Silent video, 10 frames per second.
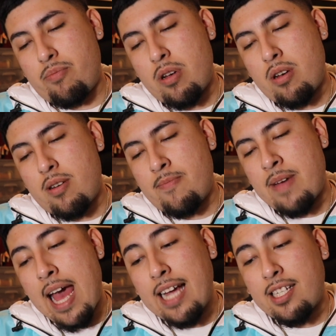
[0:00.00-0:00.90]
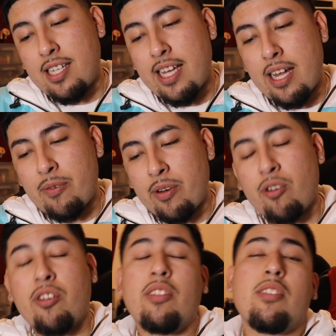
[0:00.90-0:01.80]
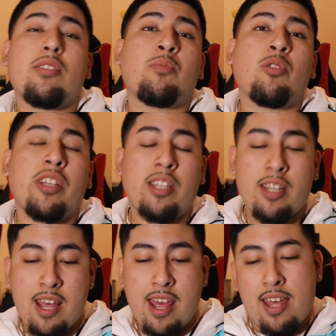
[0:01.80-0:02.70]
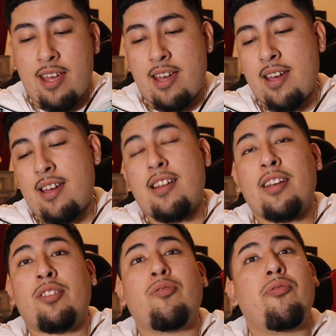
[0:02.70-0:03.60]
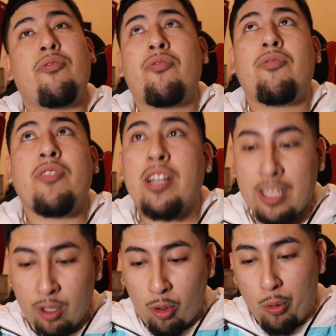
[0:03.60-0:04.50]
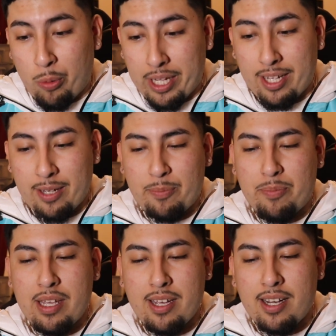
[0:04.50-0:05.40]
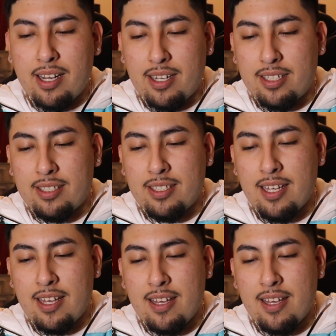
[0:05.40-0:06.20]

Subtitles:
Actually, I had recorded this morning and like fucking the whole week because...